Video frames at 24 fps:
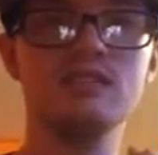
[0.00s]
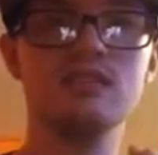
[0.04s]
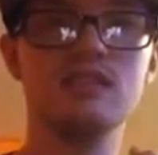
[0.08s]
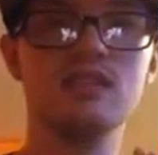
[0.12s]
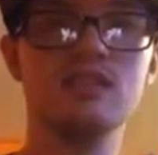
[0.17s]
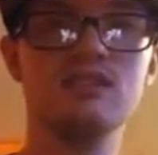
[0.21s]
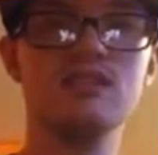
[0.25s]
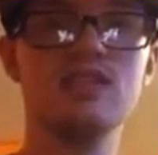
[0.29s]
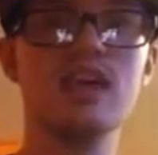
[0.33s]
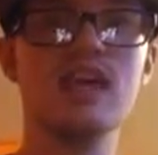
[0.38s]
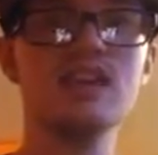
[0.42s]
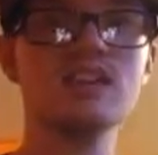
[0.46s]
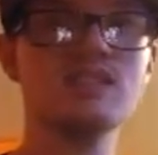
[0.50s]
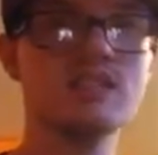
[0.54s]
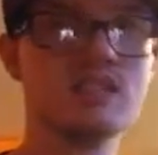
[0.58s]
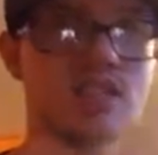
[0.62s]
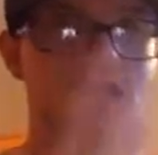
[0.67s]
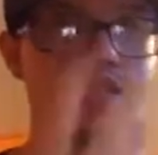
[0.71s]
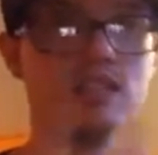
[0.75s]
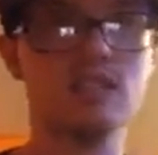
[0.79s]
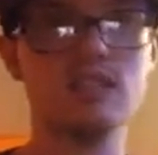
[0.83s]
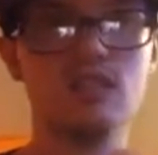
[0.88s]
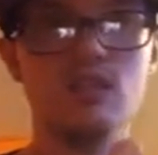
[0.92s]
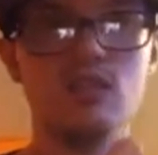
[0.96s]
That's
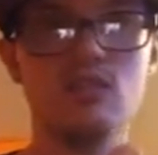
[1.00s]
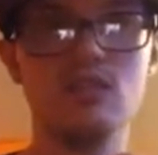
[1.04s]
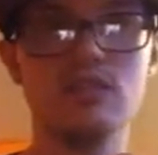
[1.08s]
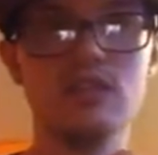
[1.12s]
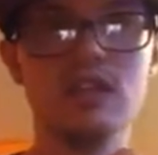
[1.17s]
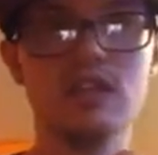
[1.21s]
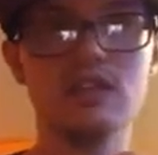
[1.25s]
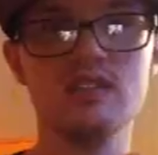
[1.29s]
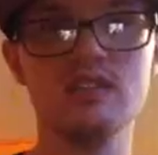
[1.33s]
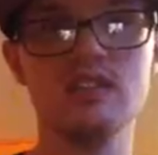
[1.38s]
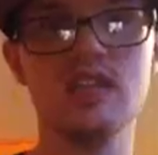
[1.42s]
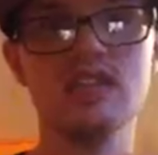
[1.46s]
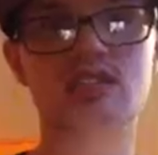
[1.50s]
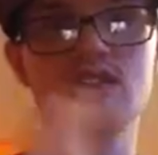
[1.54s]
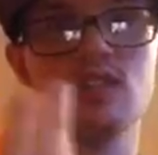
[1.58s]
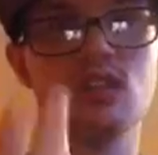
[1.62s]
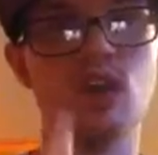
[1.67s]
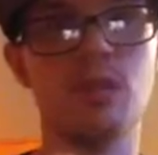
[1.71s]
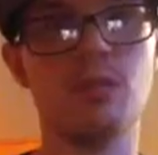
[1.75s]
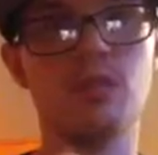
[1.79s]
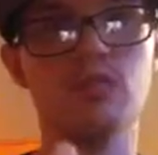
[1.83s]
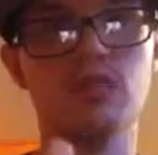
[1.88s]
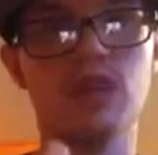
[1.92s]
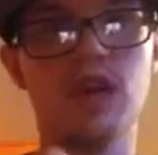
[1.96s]
the cute. That's the
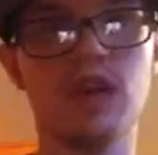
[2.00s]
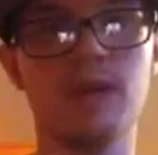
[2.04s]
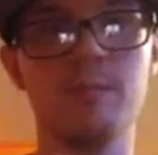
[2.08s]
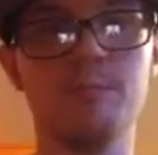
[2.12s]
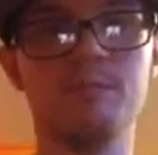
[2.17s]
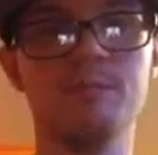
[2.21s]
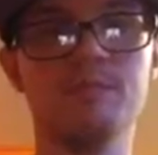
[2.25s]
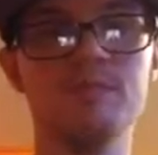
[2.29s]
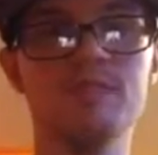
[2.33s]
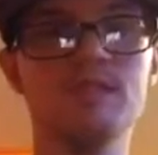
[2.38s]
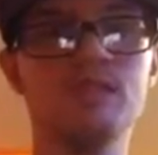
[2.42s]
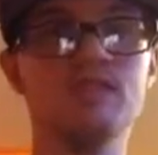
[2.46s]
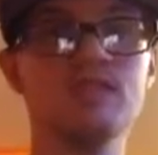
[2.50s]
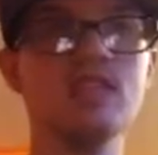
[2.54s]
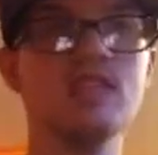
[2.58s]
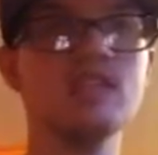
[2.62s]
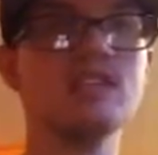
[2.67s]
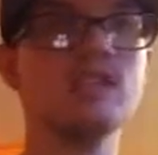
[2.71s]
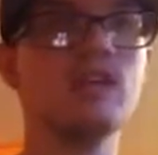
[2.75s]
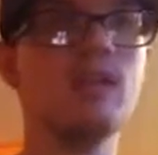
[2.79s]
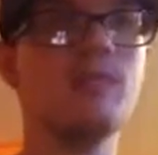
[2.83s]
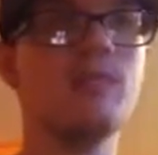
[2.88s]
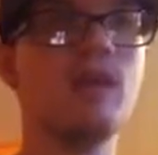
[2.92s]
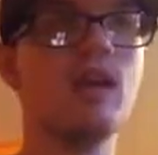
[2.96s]
couple name.
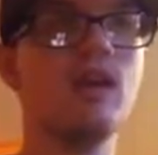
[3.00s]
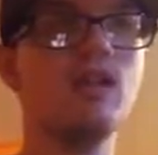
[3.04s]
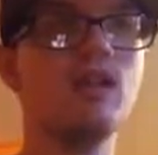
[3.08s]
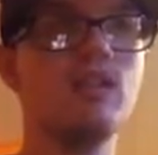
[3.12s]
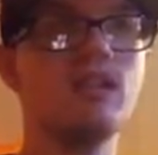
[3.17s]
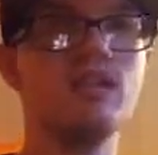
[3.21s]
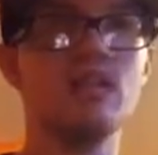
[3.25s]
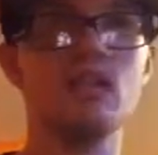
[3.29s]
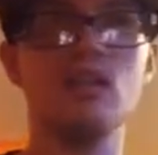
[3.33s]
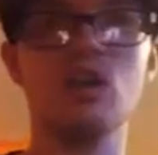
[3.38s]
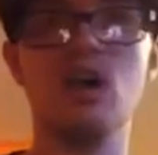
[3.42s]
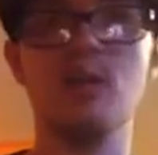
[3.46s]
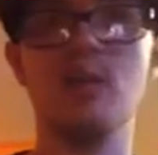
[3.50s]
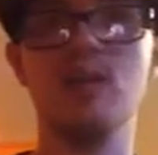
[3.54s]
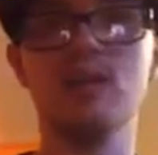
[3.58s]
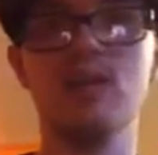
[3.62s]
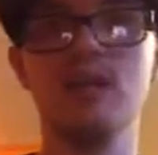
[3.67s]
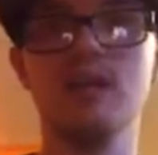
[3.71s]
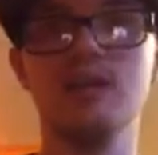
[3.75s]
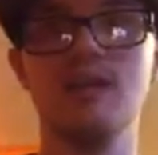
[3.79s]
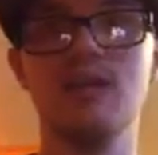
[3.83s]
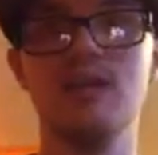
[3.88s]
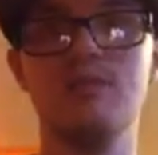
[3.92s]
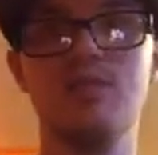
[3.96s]
That's apparently the couple
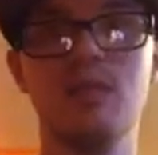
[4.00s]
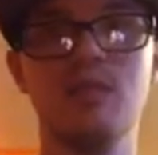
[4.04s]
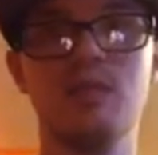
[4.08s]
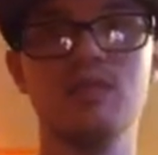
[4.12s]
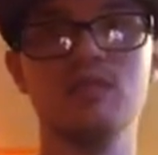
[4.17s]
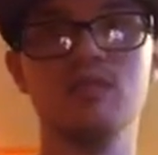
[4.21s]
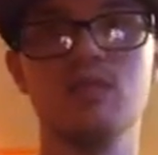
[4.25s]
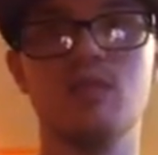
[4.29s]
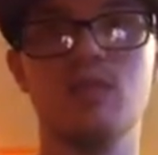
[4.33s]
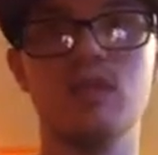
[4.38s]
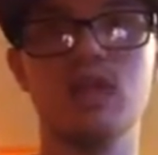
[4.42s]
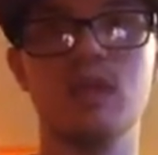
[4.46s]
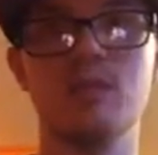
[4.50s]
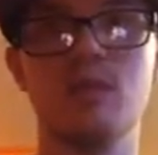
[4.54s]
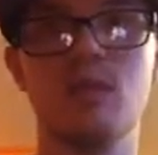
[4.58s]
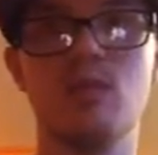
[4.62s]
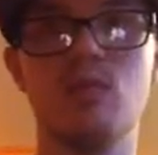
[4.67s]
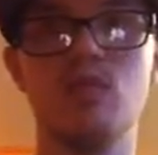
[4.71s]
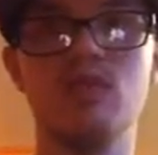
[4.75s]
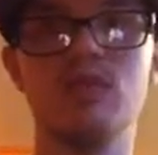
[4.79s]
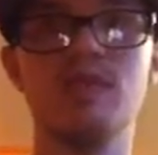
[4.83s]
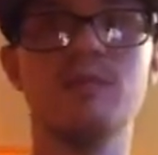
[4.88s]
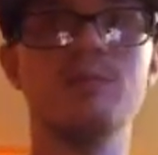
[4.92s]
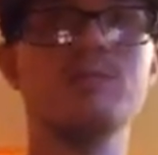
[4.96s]
name that someone came up
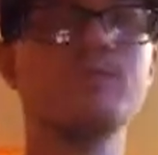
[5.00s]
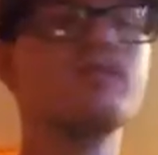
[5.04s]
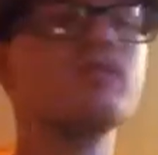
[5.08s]
with.